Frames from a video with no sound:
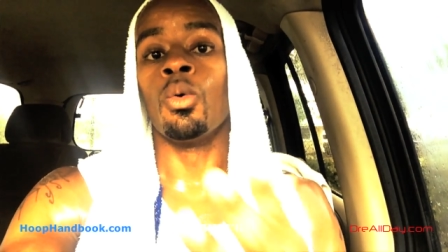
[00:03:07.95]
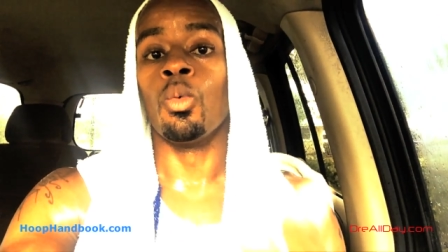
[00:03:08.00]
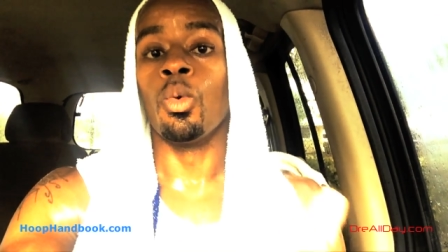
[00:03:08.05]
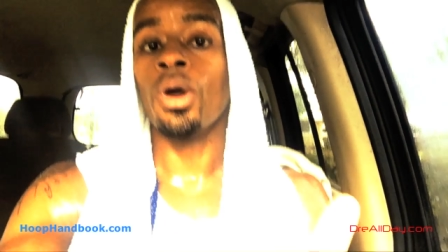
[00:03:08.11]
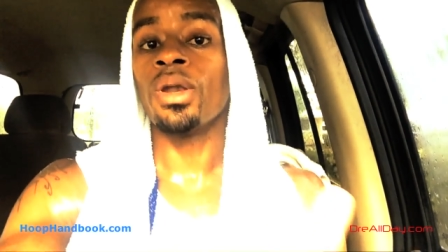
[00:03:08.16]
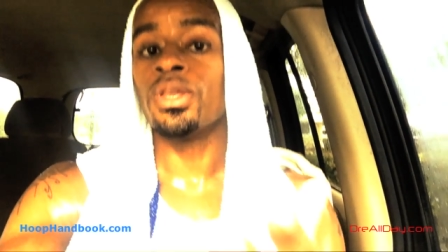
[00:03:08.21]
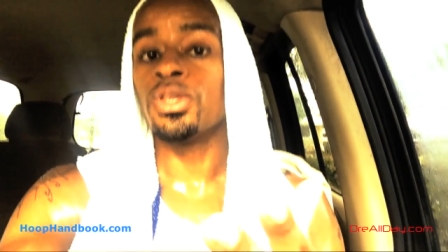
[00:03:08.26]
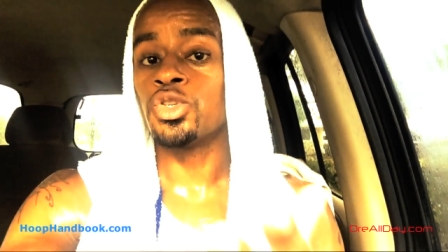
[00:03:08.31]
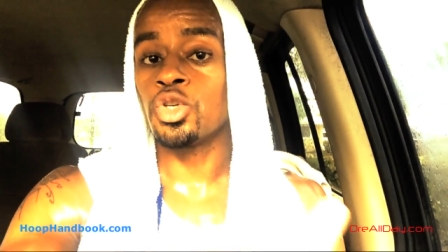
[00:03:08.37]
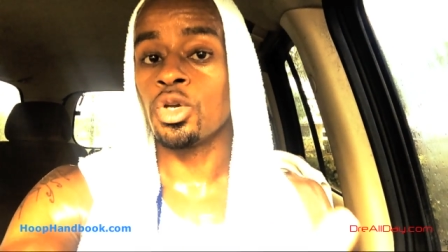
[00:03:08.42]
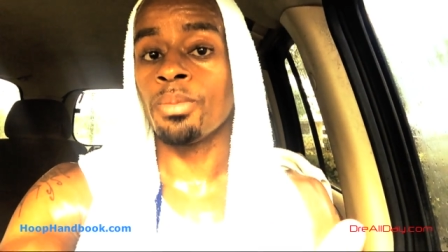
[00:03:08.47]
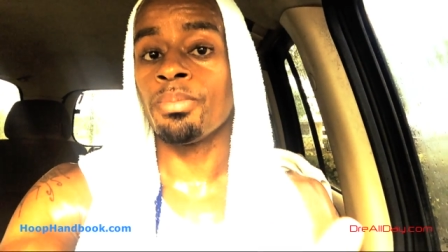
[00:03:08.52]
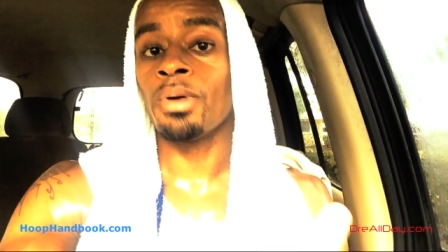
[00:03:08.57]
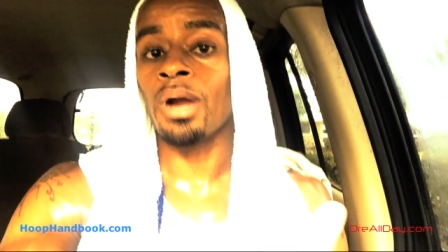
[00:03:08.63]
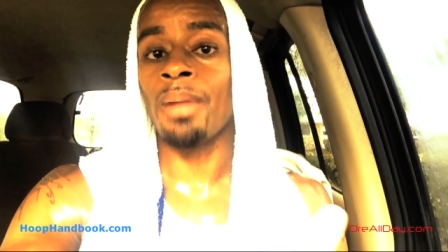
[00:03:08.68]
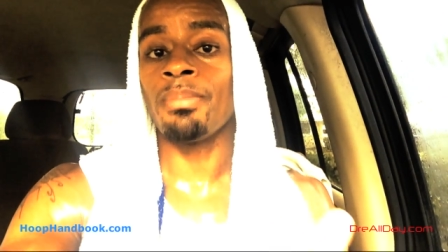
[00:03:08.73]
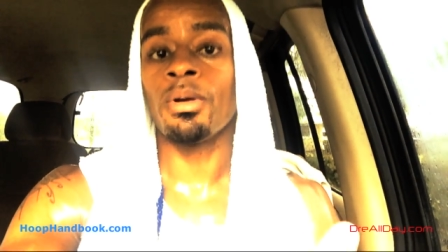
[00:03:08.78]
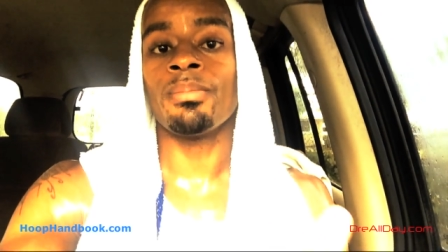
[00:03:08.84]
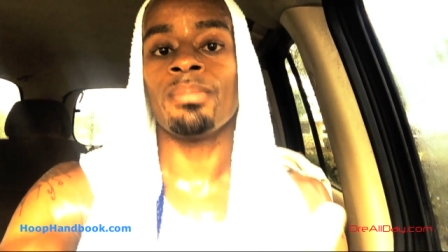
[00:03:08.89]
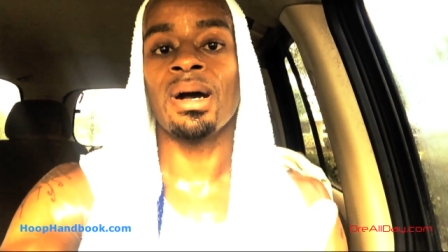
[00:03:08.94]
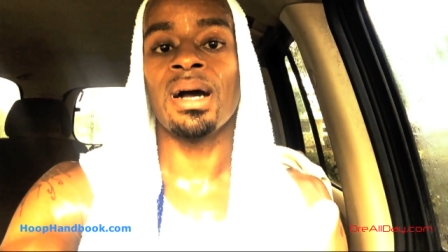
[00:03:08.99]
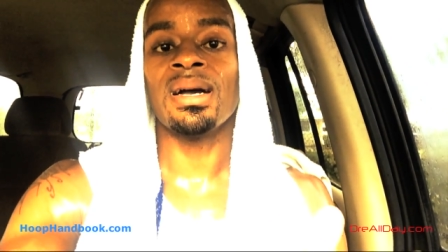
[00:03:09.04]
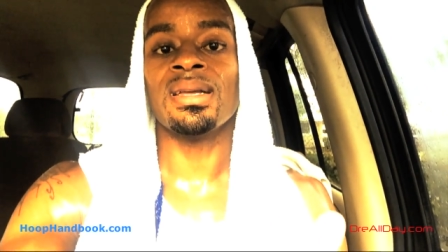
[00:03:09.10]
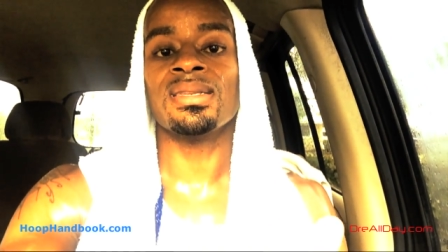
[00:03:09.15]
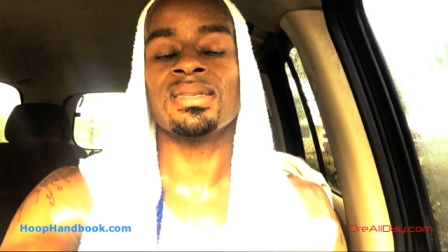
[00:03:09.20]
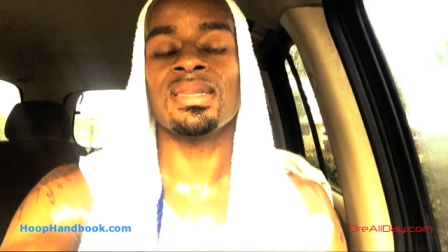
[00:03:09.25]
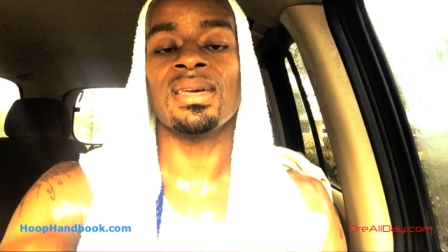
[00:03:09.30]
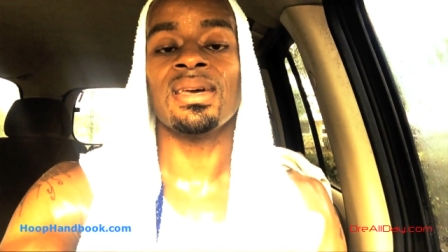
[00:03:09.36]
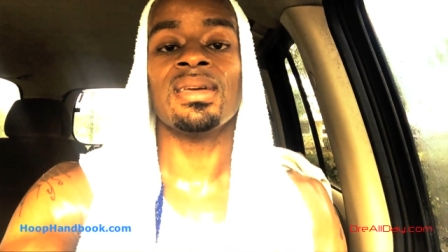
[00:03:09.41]
What is your proper
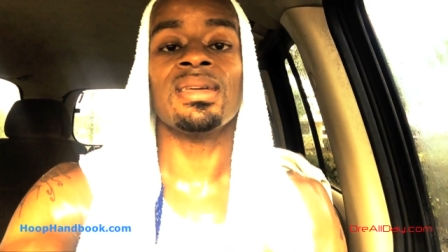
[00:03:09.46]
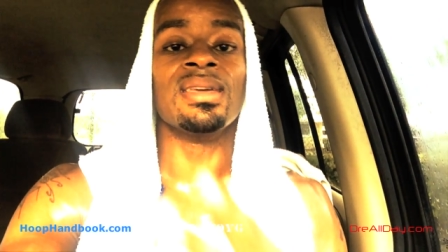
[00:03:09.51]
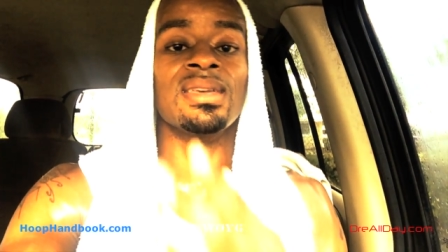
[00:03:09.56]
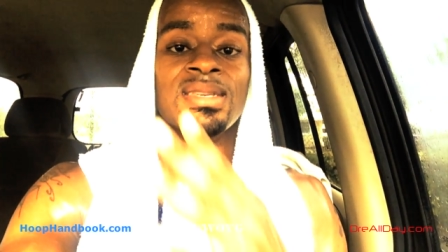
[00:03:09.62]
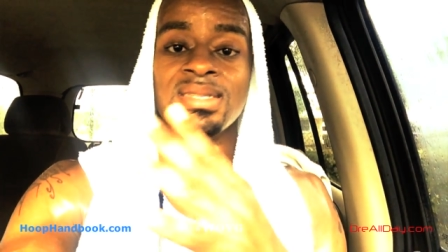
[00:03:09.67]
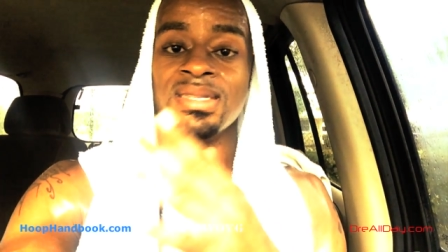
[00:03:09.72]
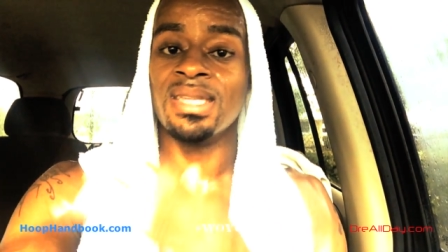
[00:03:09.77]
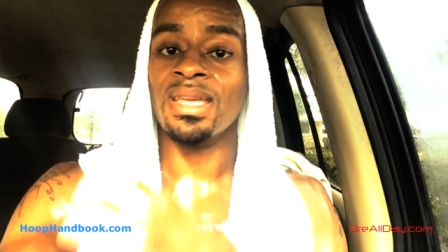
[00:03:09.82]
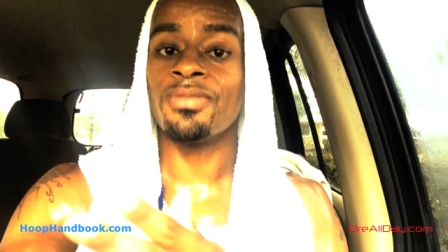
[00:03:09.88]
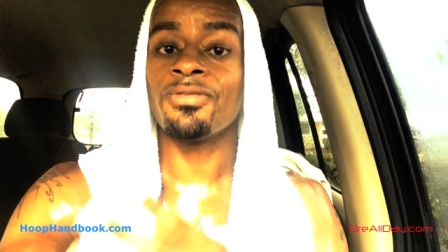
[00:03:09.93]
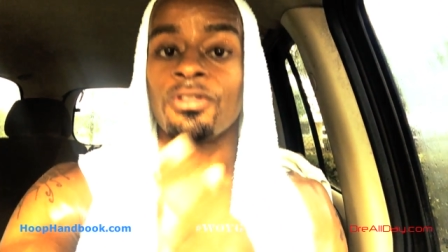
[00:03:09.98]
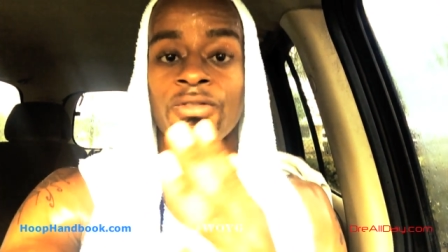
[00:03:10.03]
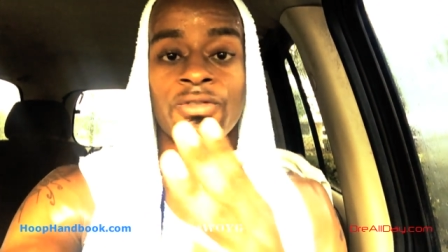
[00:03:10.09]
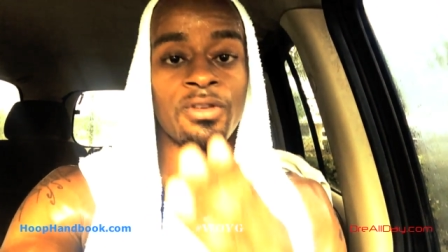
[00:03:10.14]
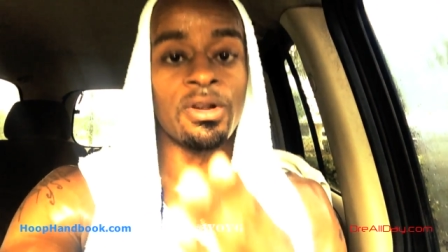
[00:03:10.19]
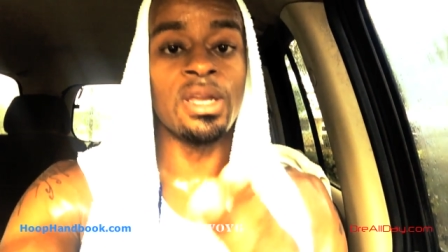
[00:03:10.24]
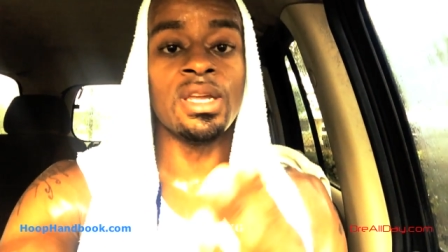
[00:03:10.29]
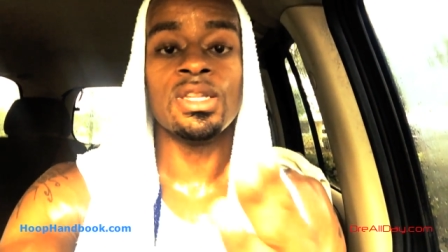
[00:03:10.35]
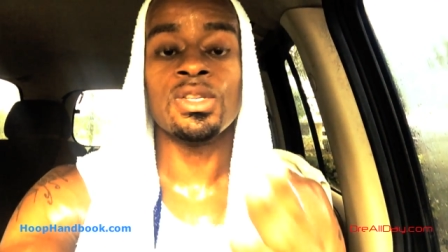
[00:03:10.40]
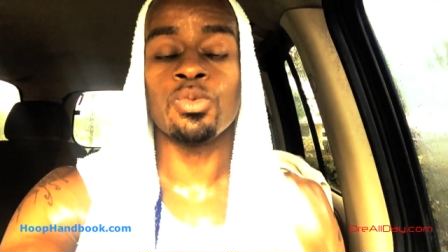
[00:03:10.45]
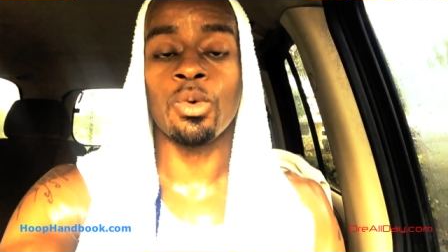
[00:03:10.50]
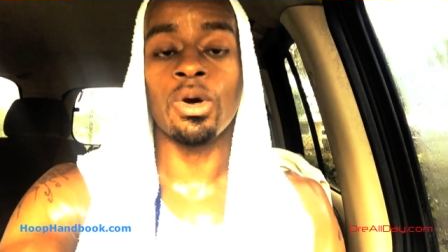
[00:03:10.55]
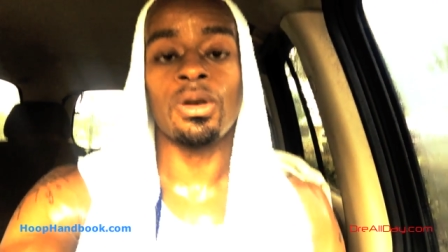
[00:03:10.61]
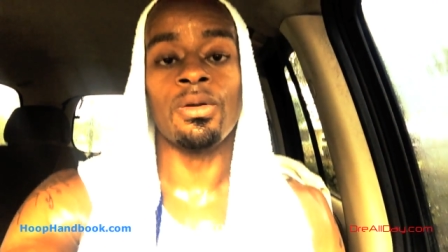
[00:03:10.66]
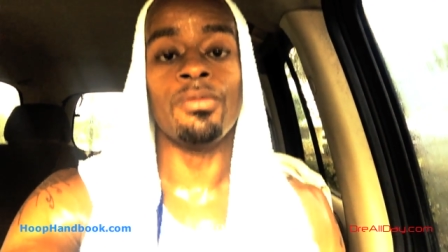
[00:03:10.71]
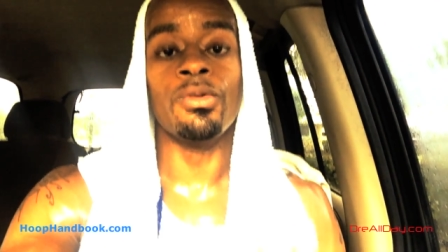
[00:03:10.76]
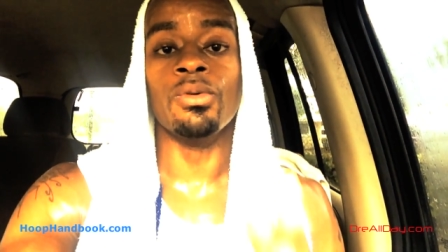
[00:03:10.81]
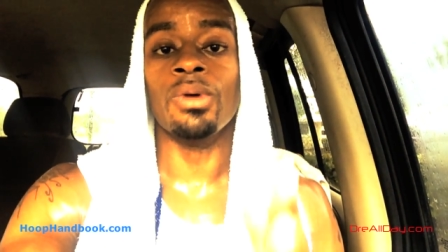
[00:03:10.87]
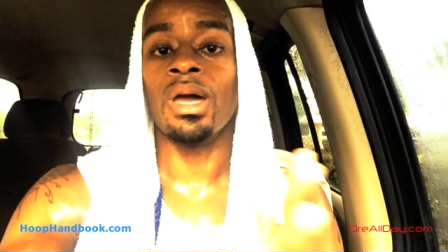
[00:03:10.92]
mindset is different for each
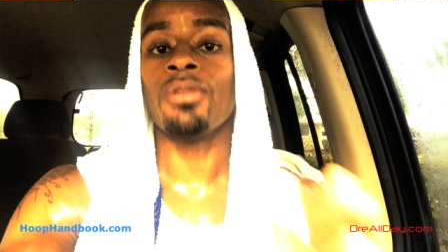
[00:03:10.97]
one of you.